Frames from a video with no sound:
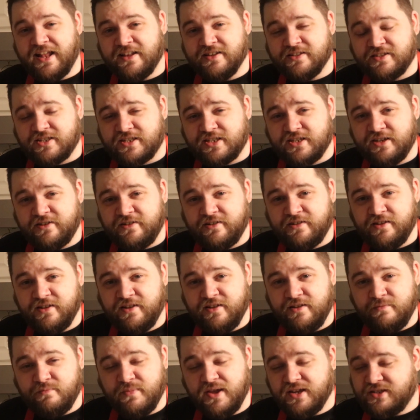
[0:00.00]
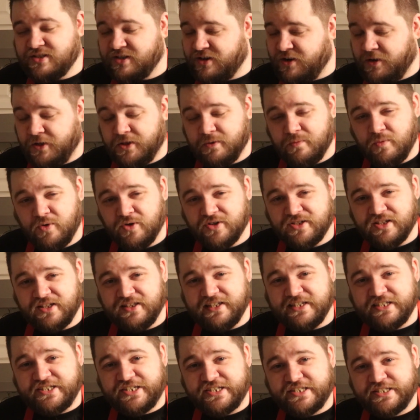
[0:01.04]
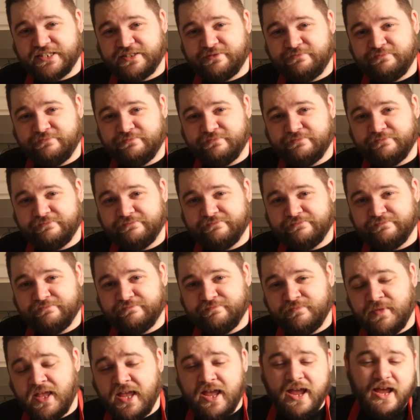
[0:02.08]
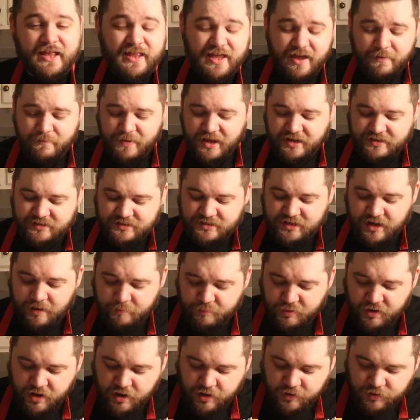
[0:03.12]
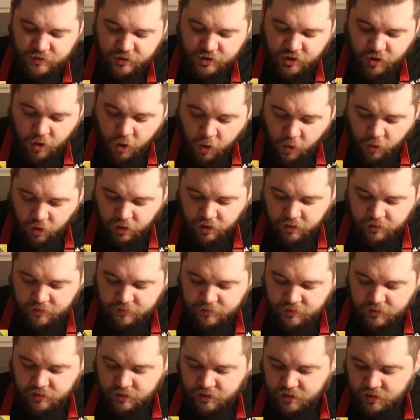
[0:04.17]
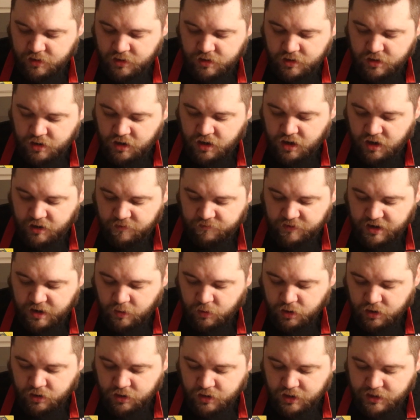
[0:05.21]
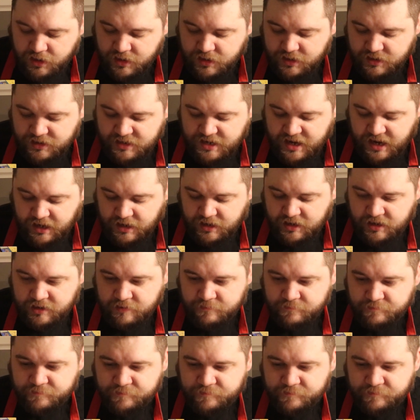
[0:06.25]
ends makes it all the more delicious. And that makes up the core of our deck.